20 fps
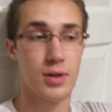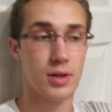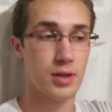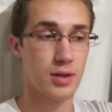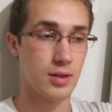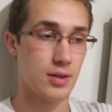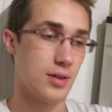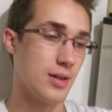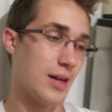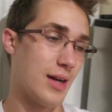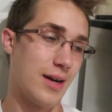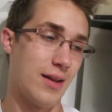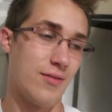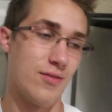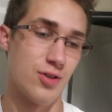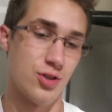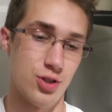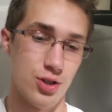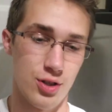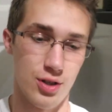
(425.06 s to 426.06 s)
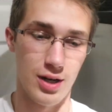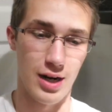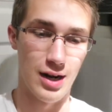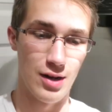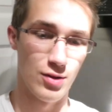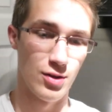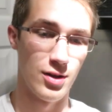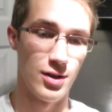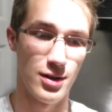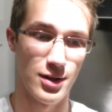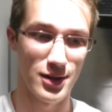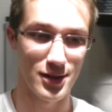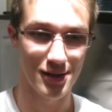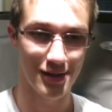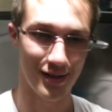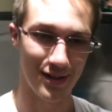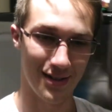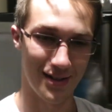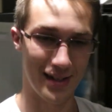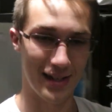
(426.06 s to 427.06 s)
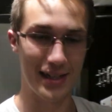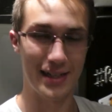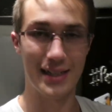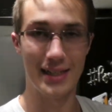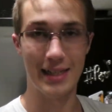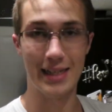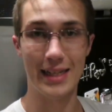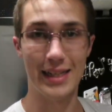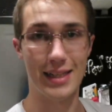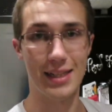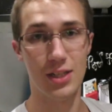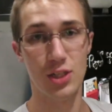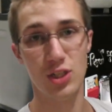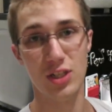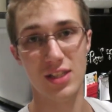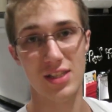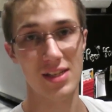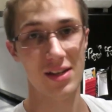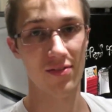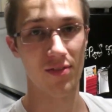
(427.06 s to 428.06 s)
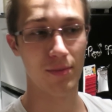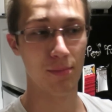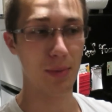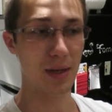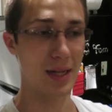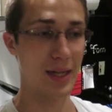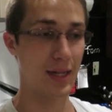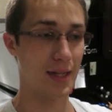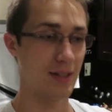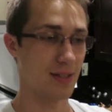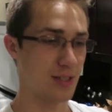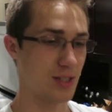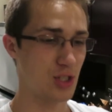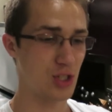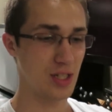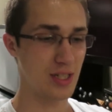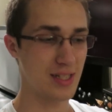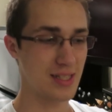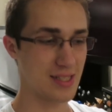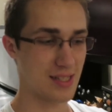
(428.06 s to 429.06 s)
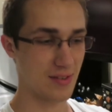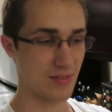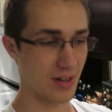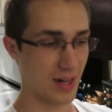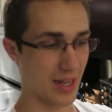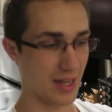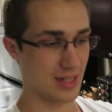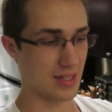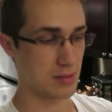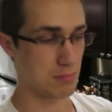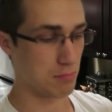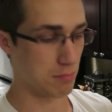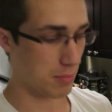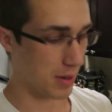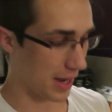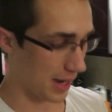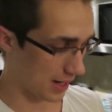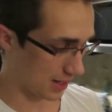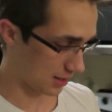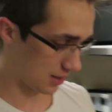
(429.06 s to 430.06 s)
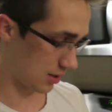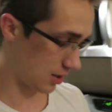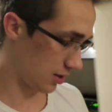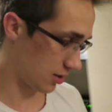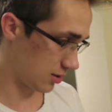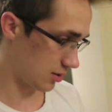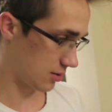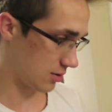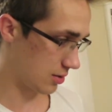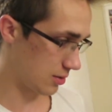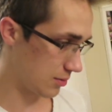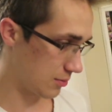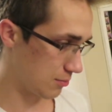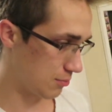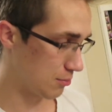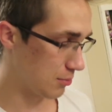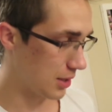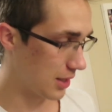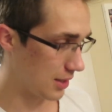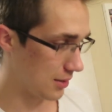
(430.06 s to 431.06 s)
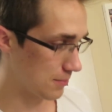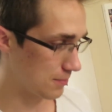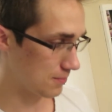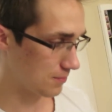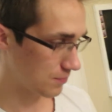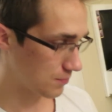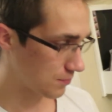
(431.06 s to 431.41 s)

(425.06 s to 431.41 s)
We're not even sure how long it's gonna take to get the G7 back, G7X back, but